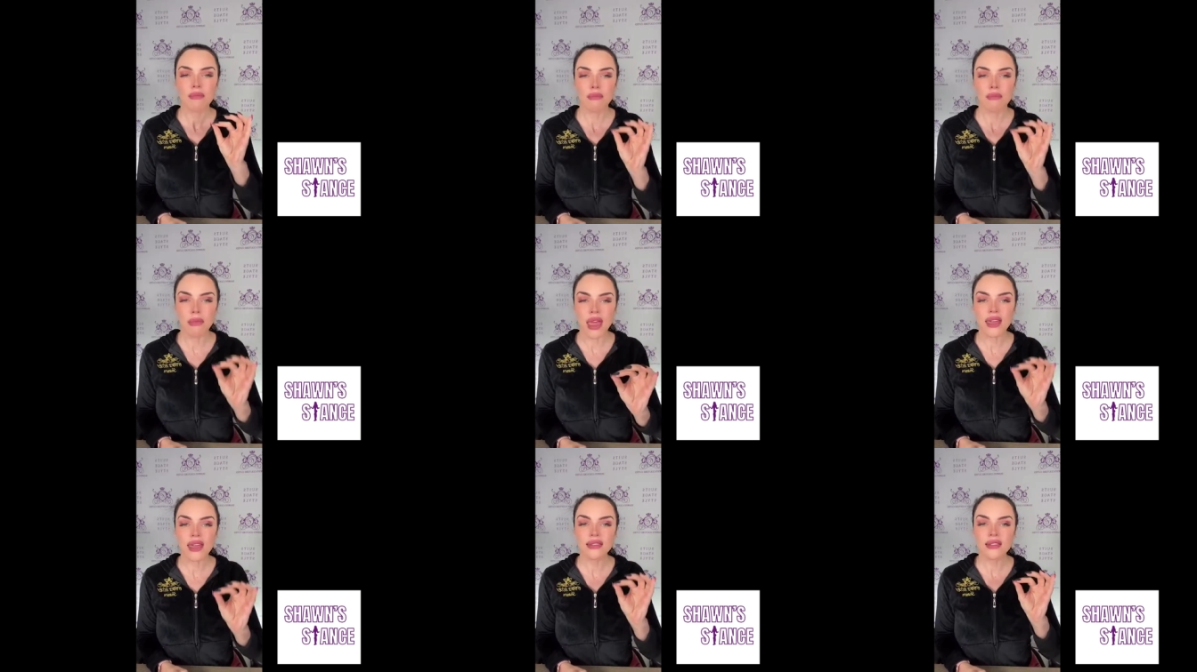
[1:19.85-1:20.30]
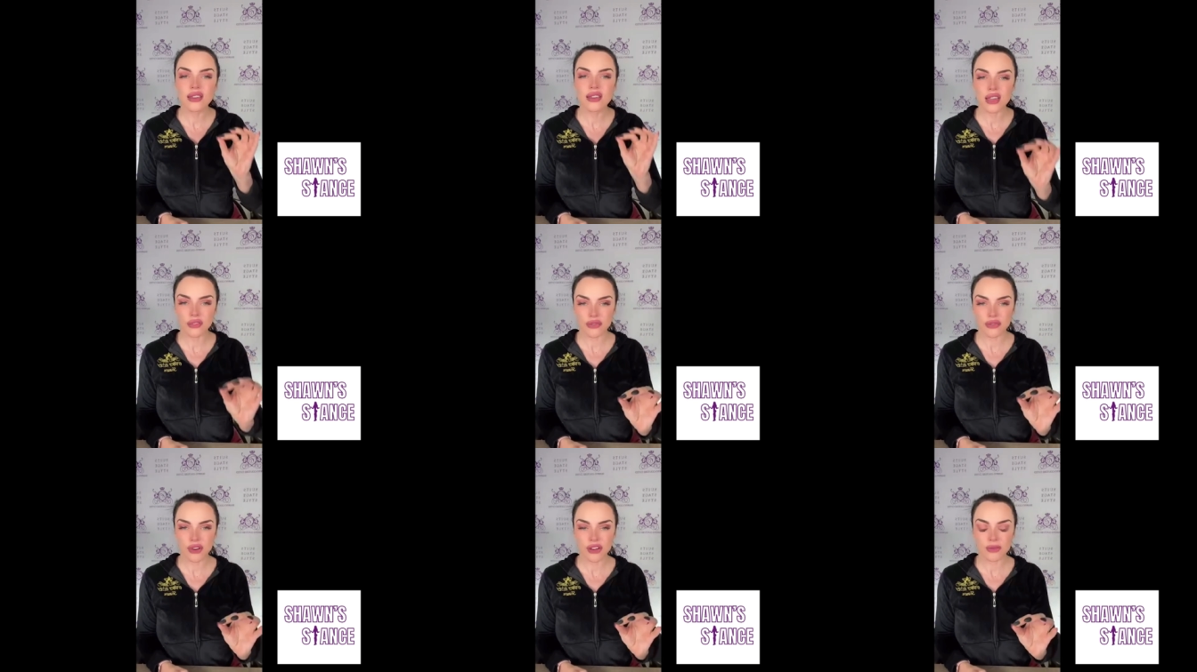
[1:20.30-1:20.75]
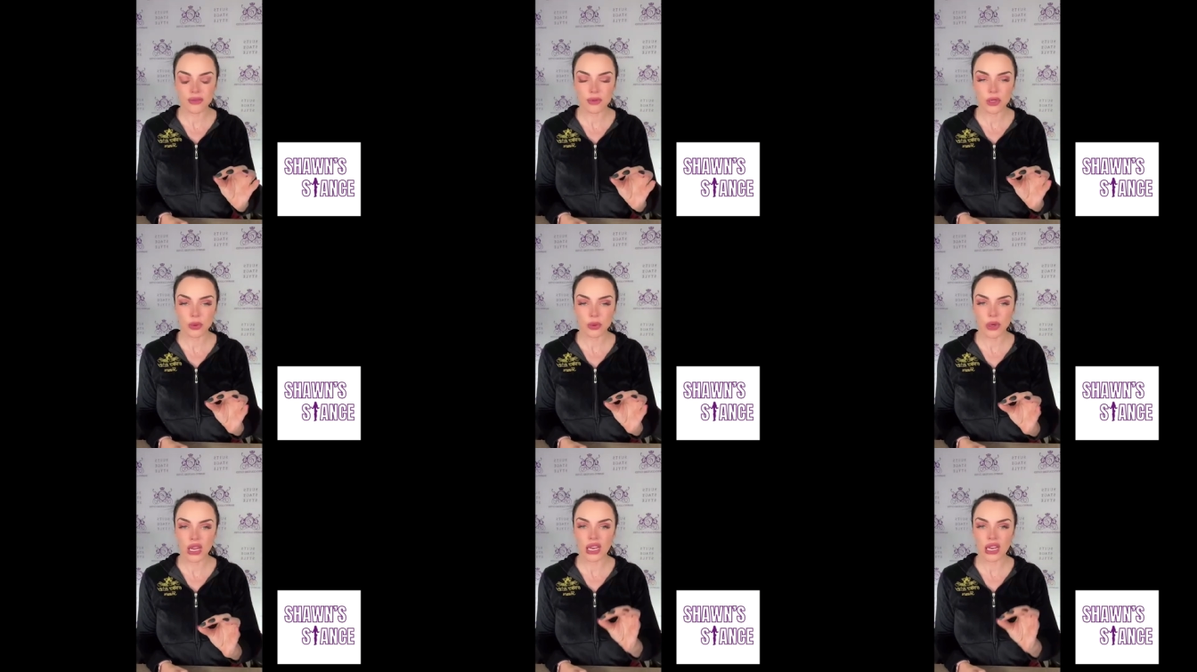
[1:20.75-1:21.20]
make the difference
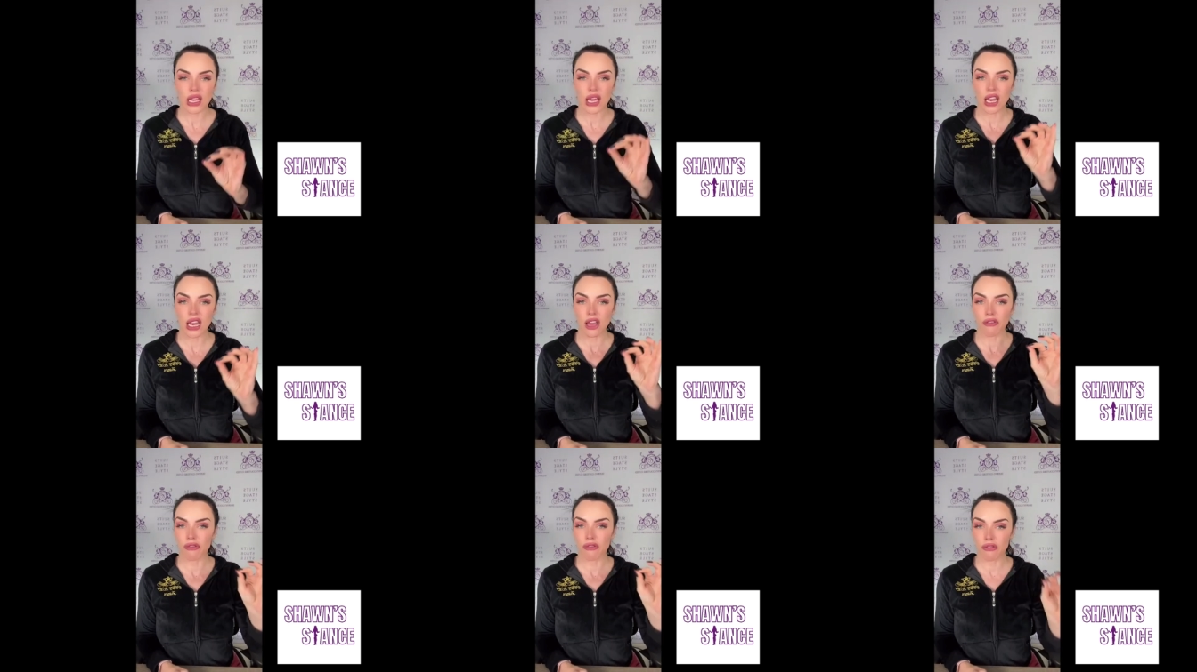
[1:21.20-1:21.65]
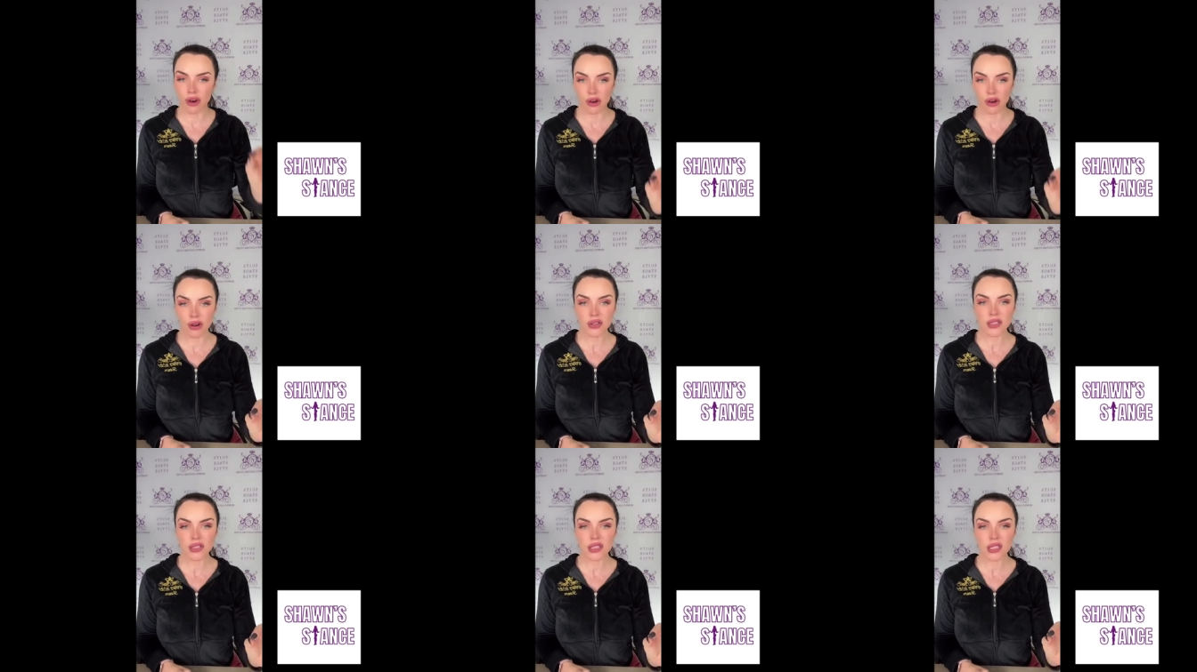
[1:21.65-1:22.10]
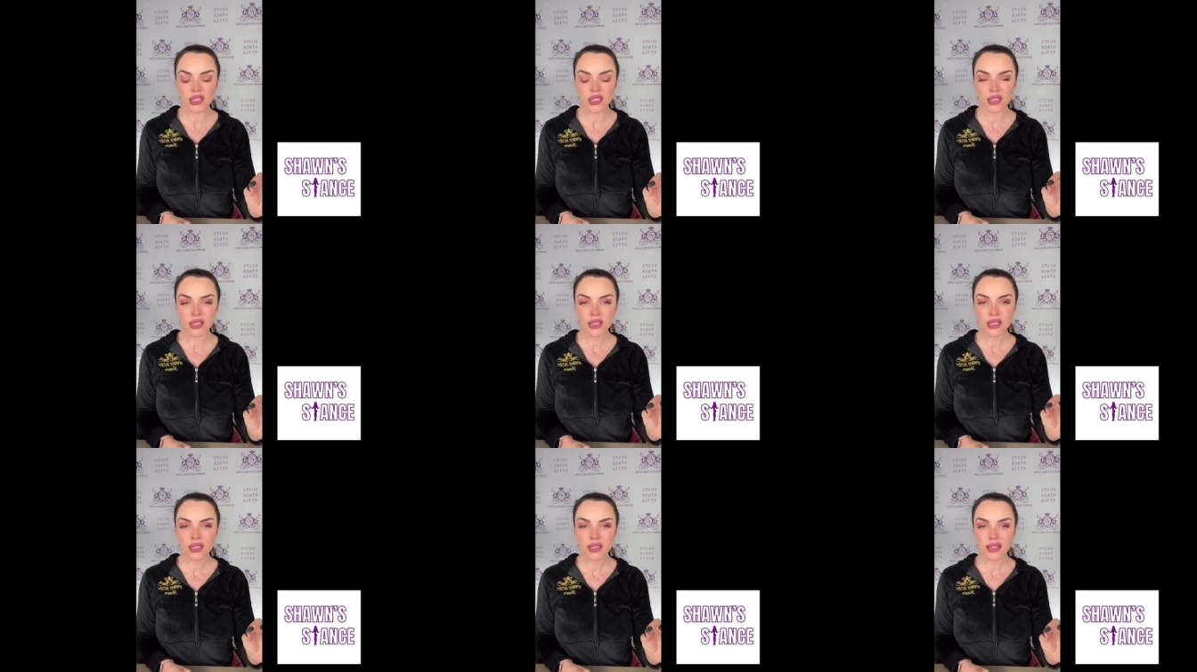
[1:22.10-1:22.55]
between getting first